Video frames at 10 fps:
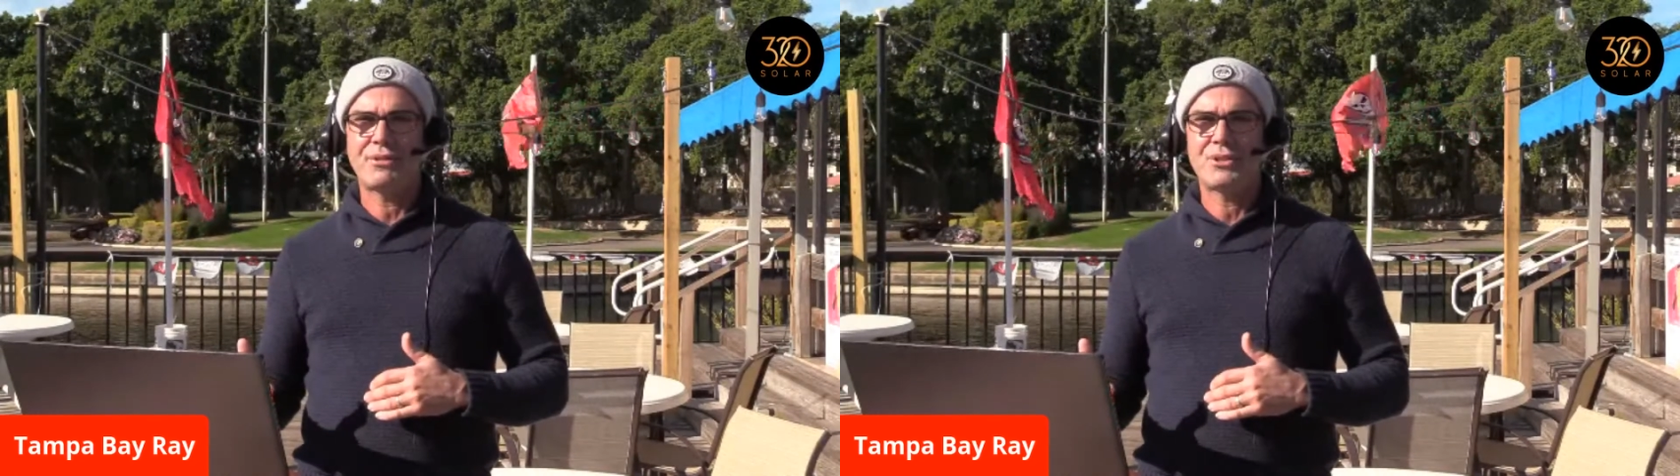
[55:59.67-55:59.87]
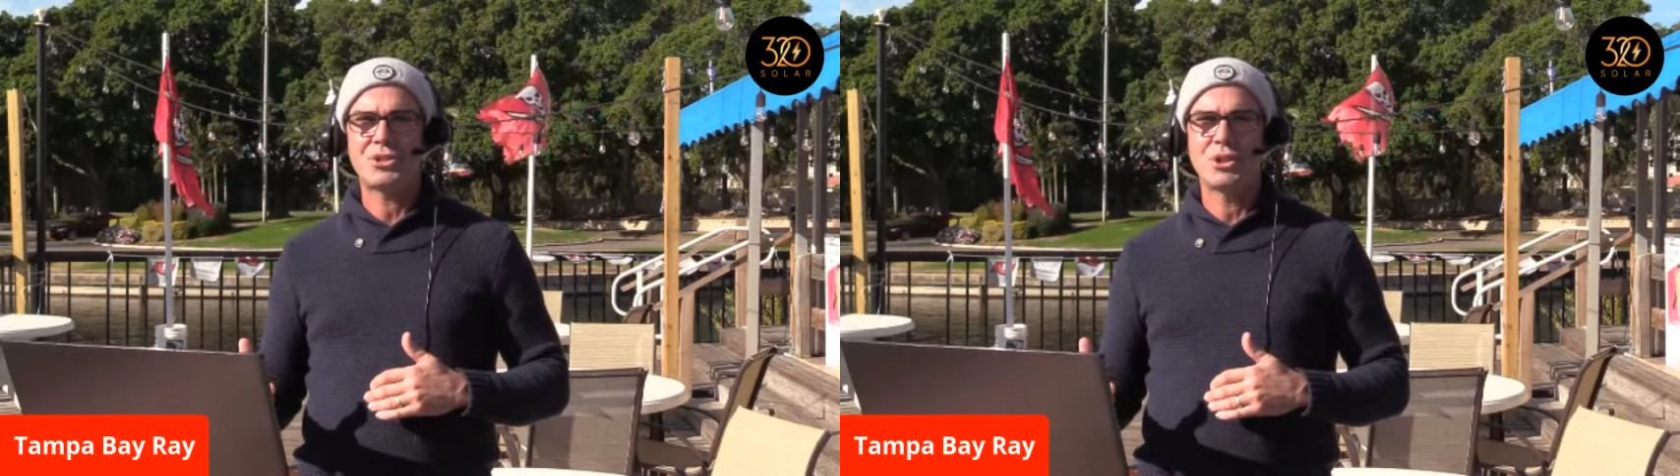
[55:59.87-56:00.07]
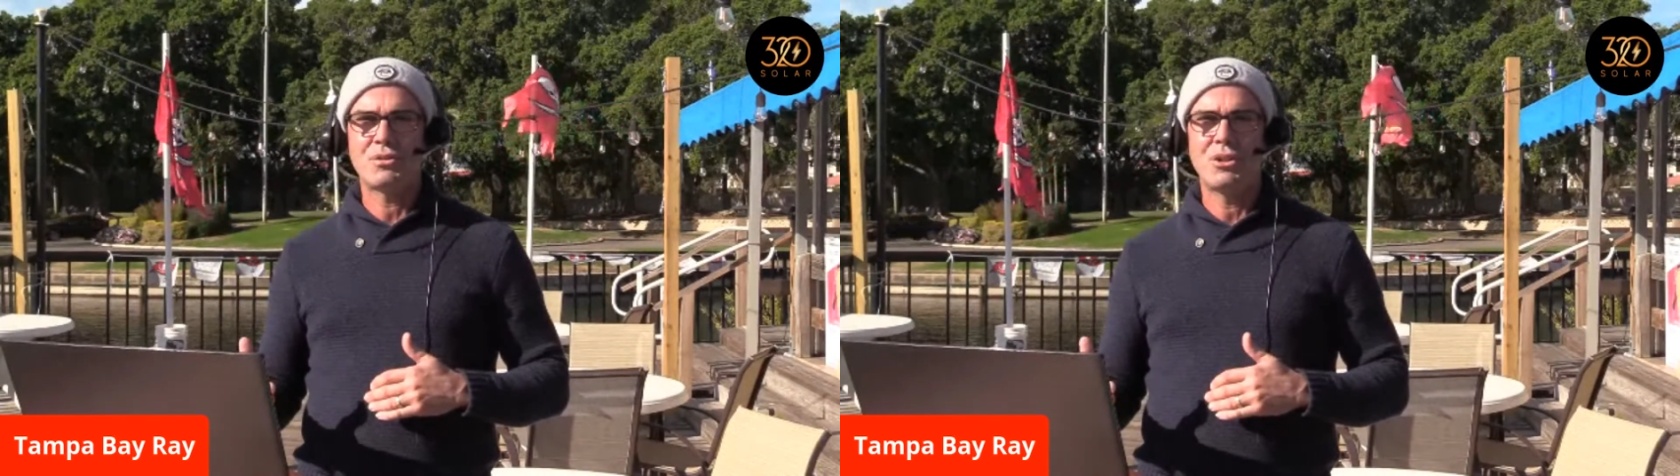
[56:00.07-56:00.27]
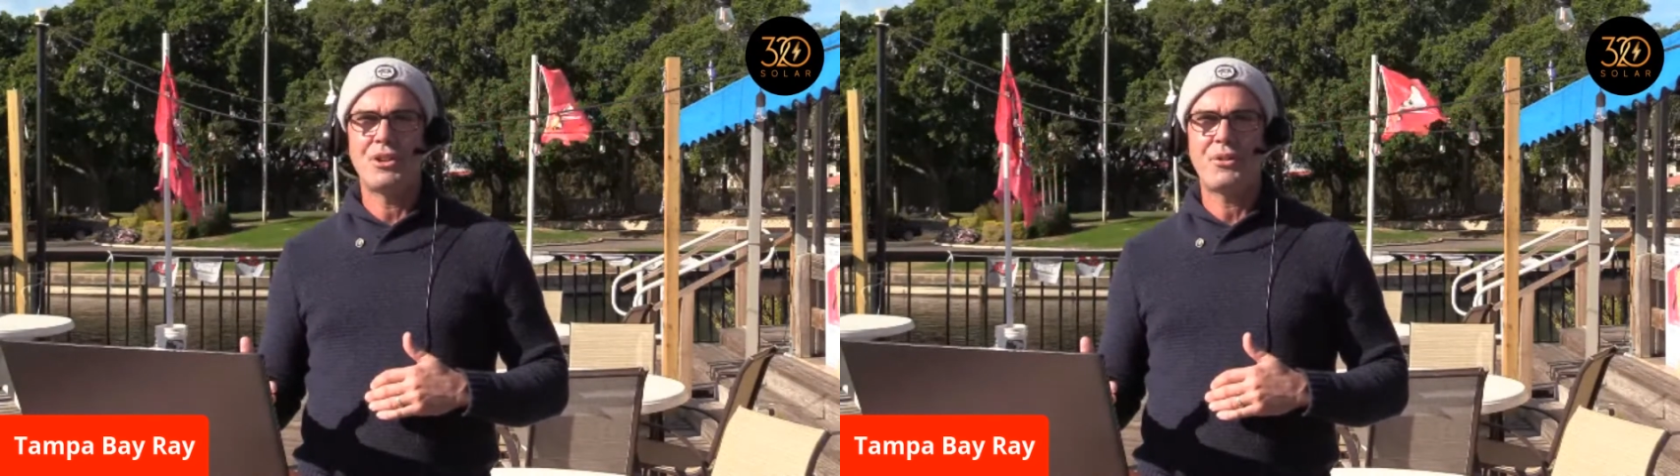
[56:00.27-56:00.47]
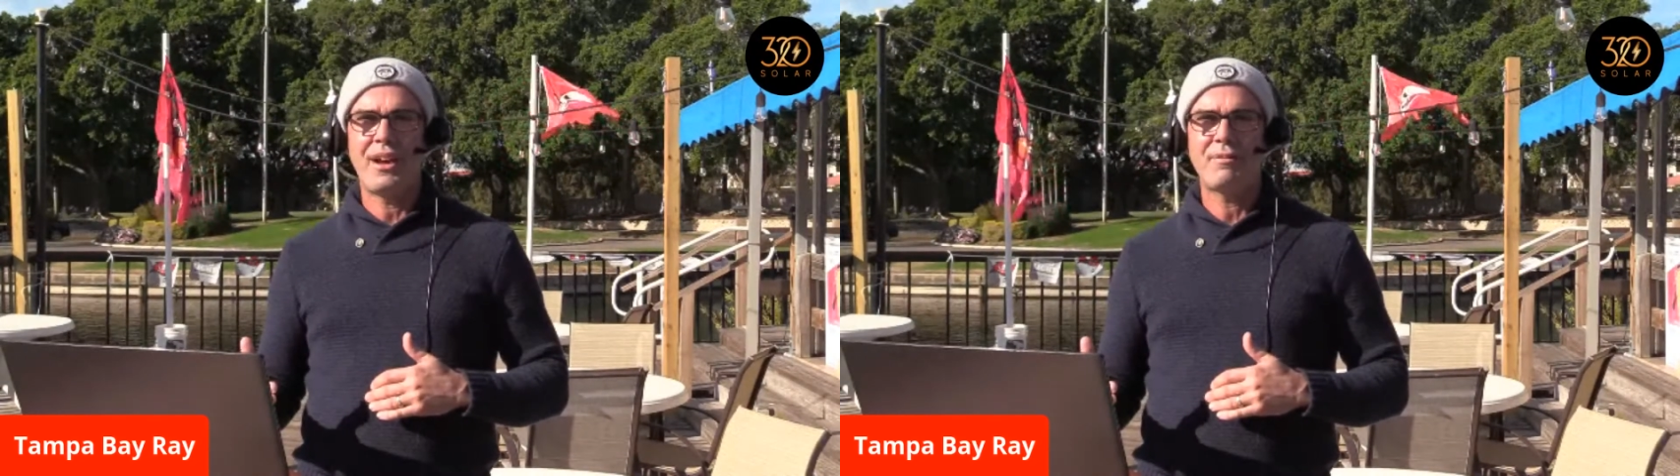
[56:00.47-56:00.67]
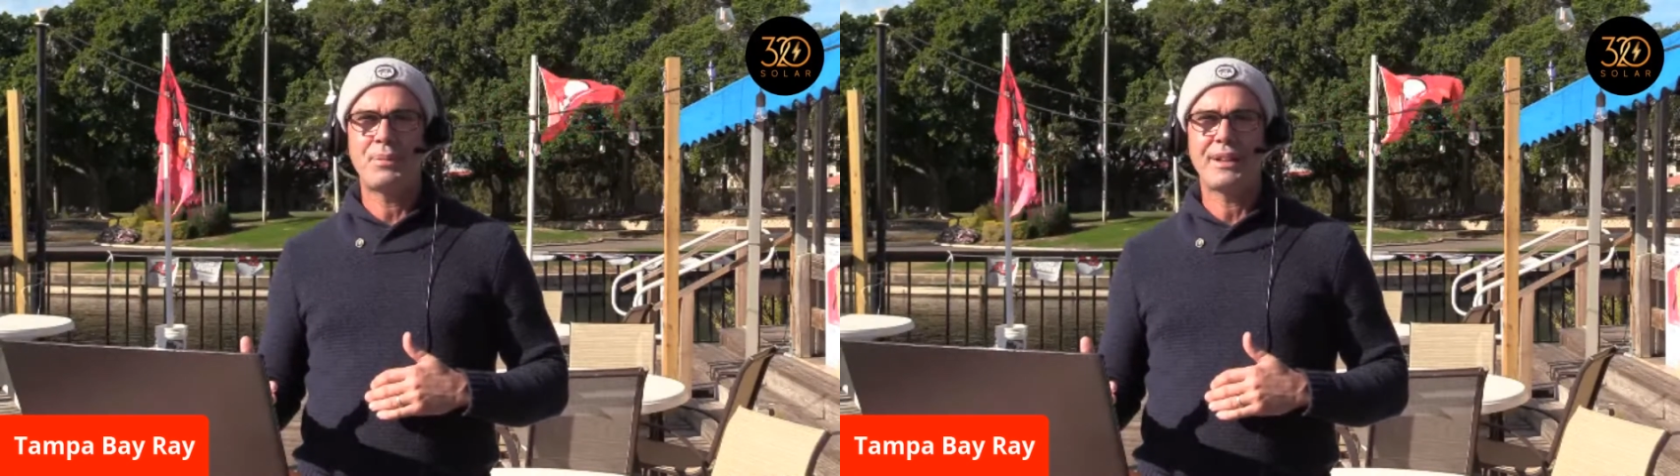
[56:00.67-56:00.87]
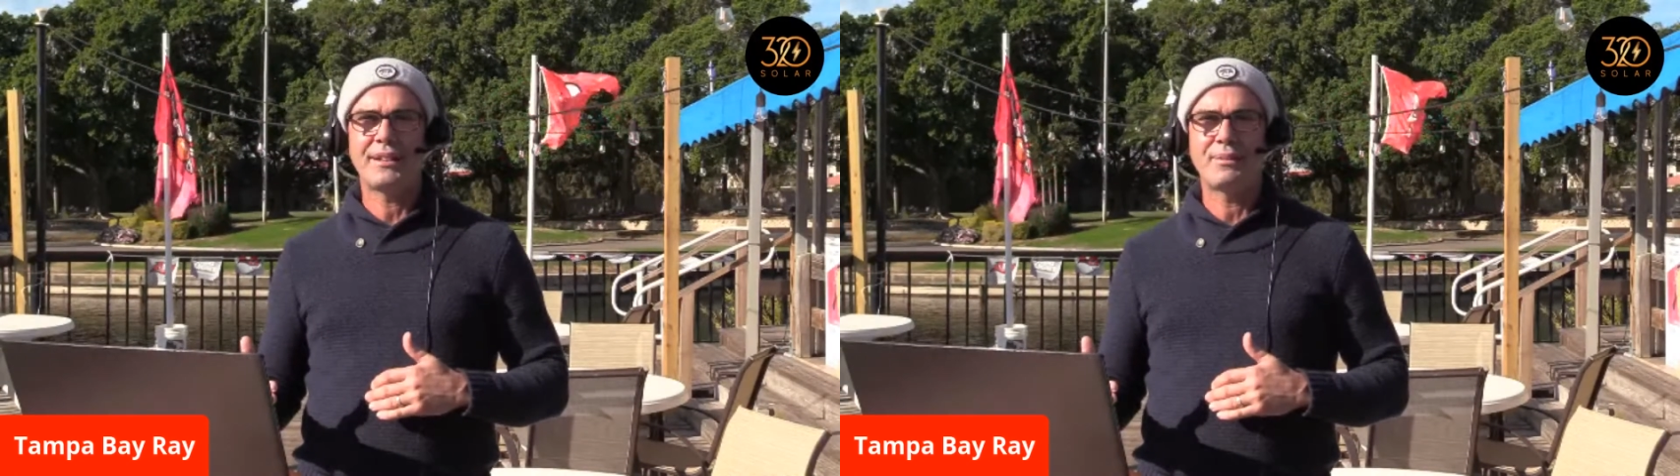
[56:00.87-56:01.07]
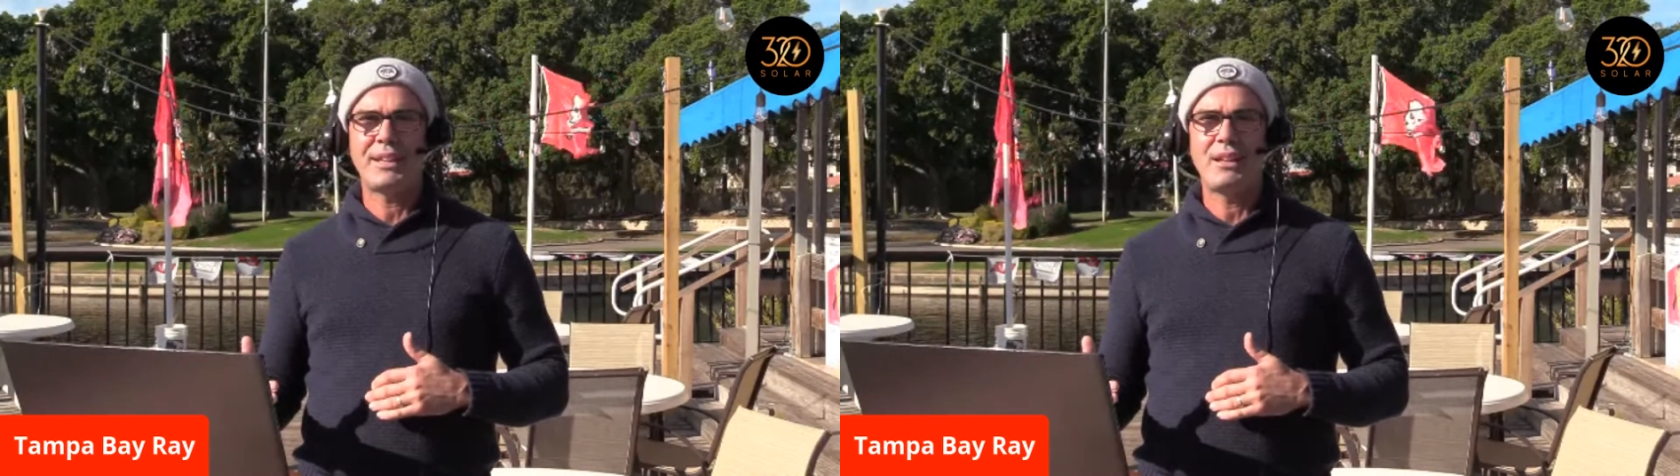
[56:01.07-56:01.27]
first overall draft pick
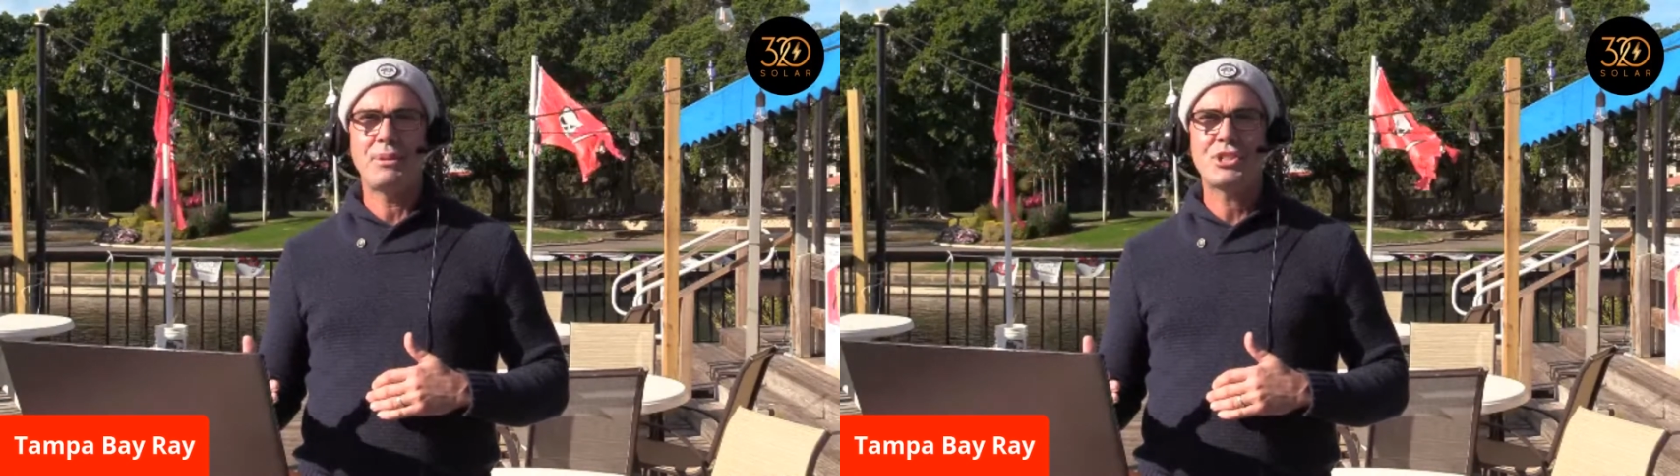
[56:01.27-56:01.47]
in team